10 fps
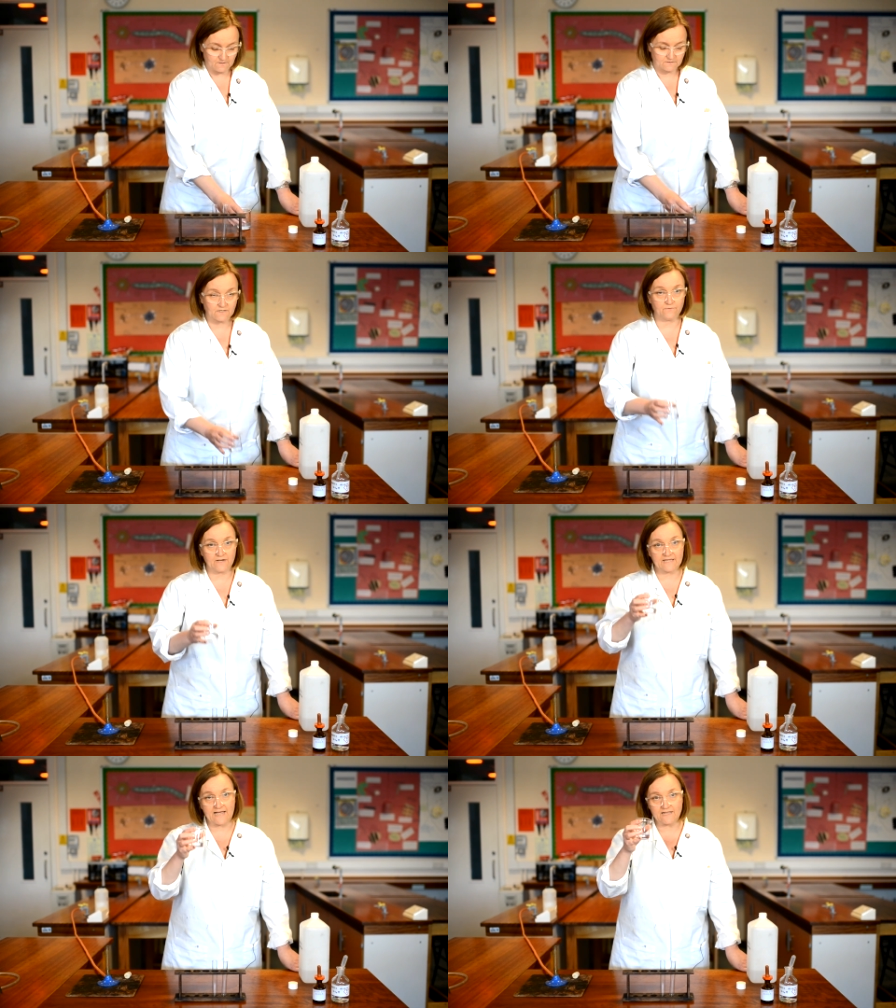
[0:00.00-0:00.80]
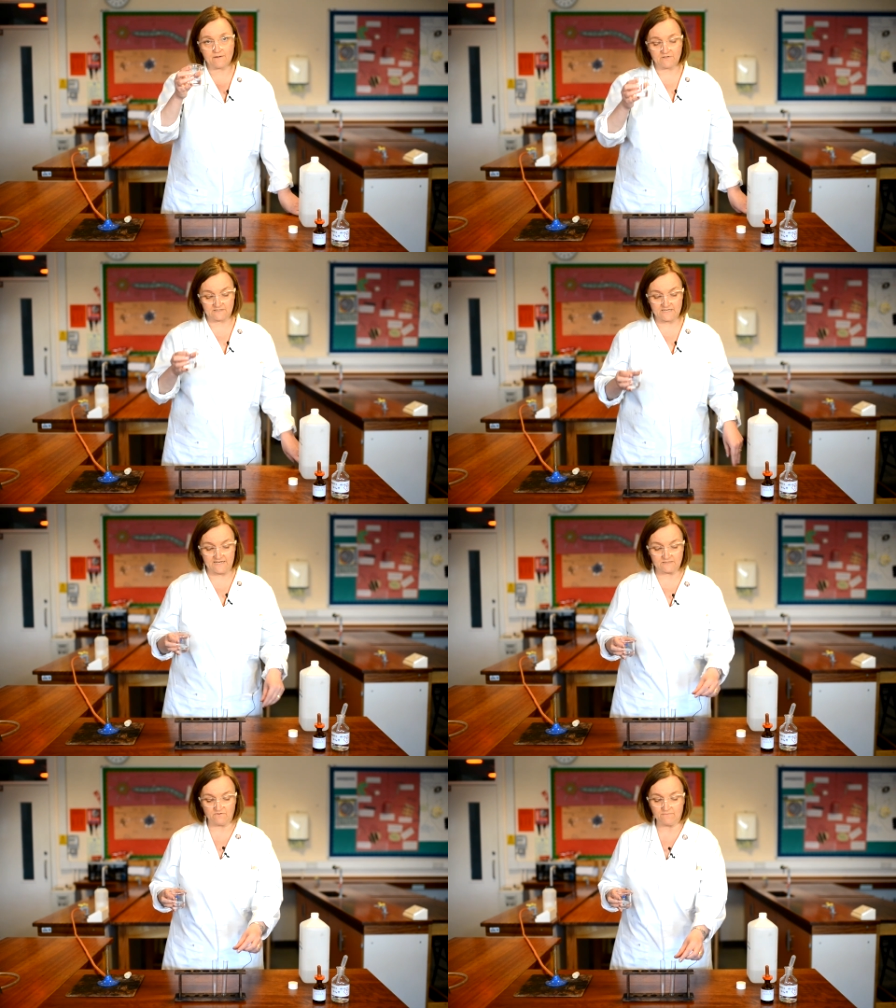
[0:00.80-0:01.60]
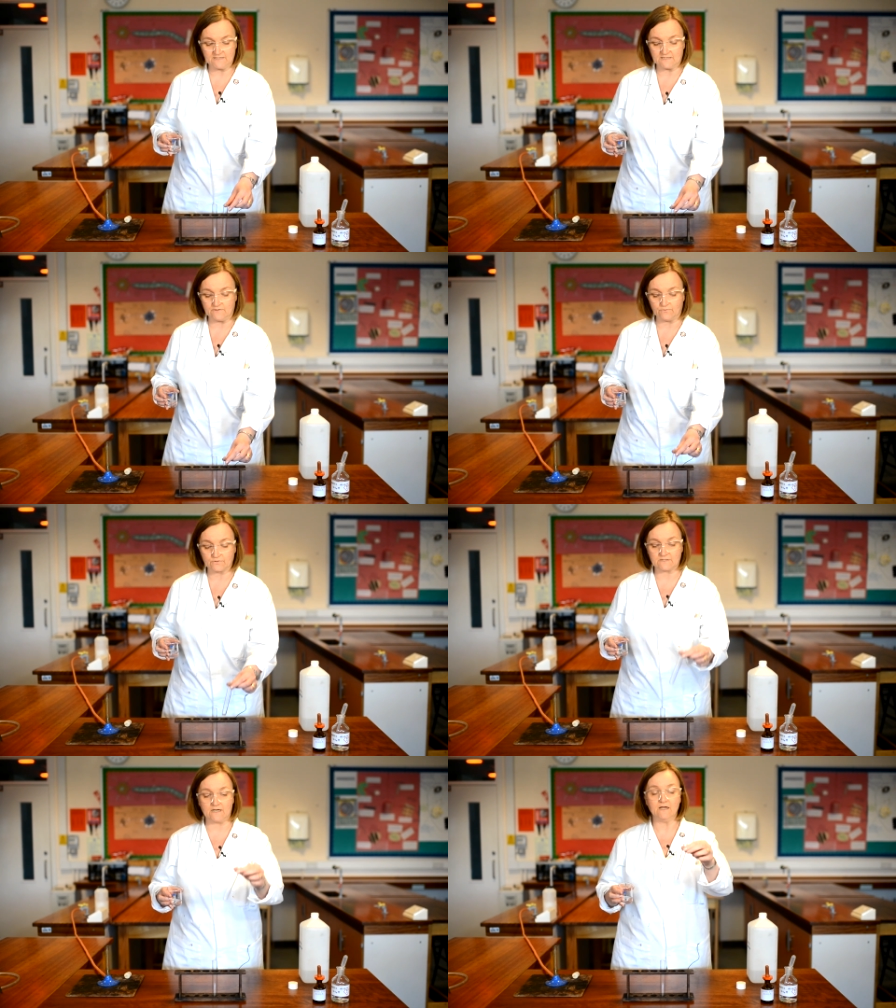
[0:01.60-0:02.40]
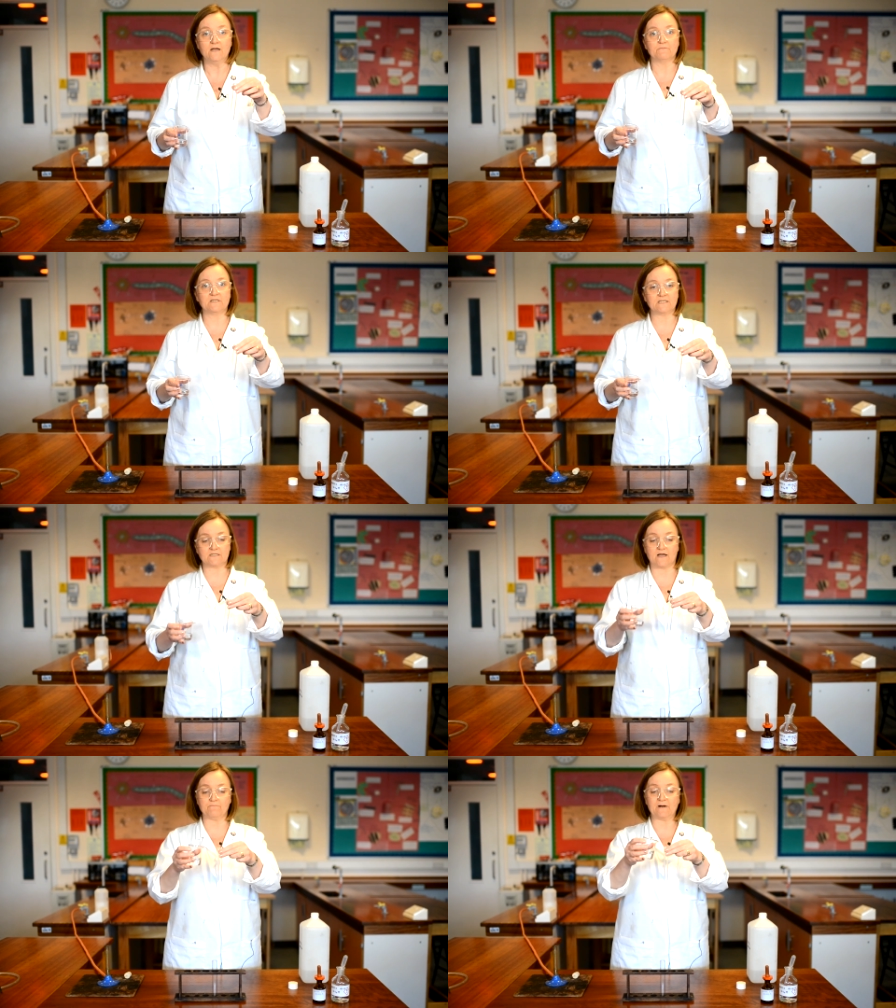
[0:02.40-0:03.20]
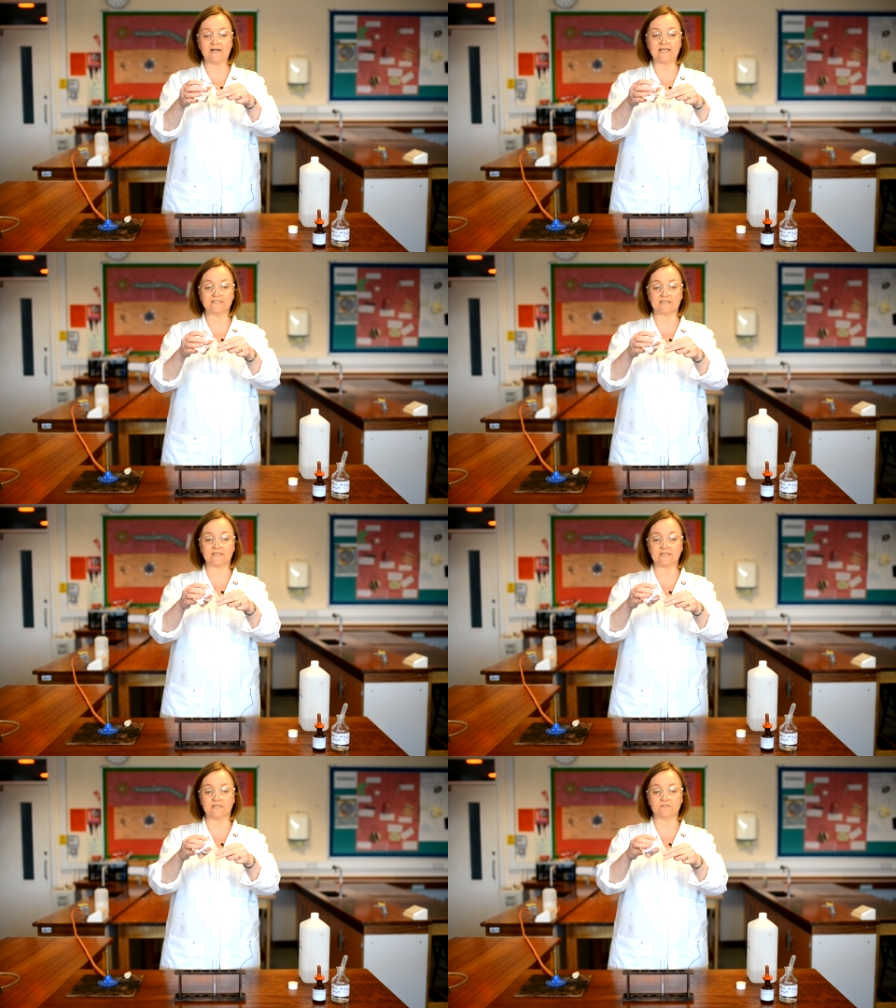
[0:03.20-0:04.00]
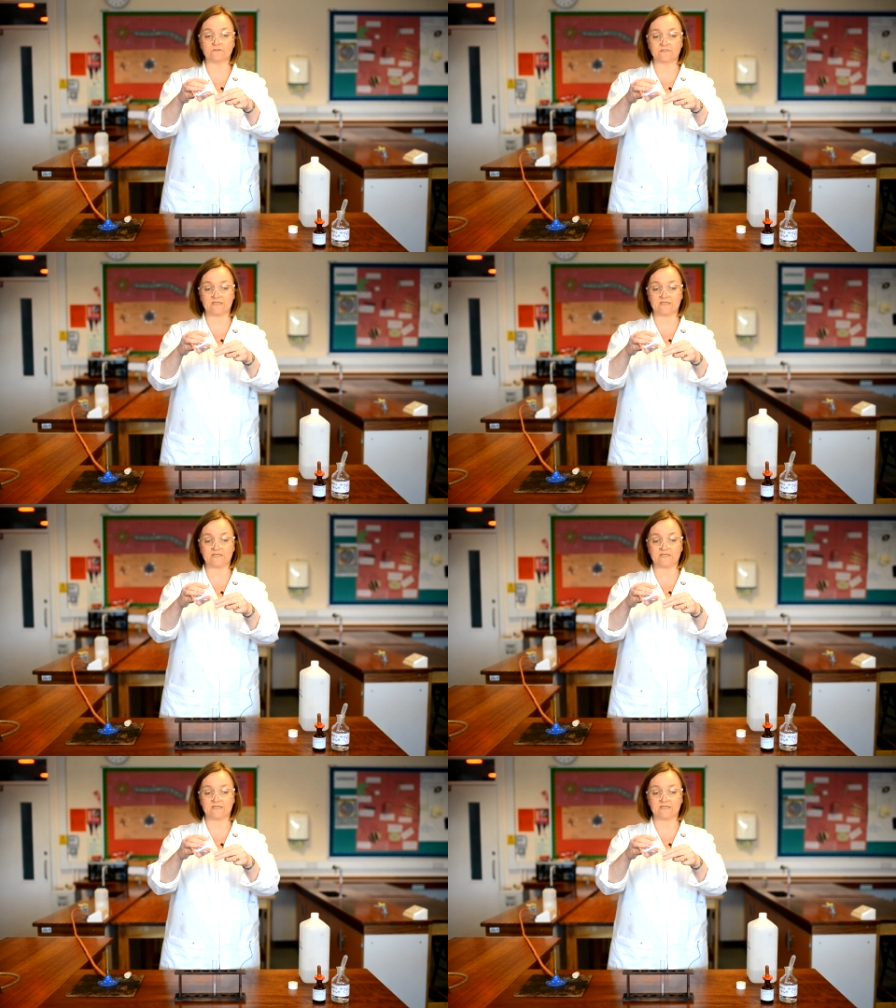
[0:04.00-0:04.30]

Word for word: So again, I'm going to take some of my seawater, but this time place it into a